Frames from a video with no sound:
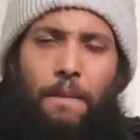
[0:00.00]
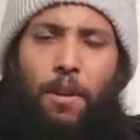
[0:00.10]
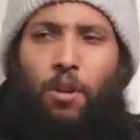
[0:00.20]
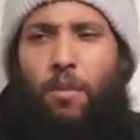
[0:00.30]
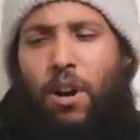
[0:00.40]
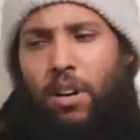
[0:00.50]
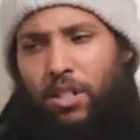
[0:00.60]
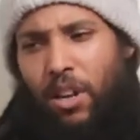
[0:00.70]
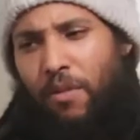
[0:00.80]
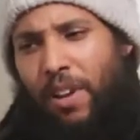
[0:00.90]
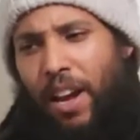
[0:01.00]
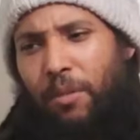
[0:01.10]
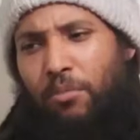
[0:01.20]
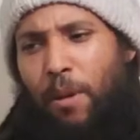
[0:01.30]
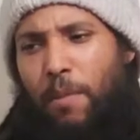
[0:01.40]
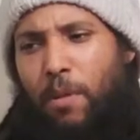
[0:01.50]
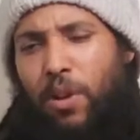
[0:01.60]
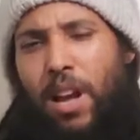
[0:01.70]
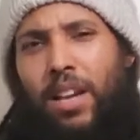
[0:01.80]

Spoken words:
Marcus Garvey had a problem with that.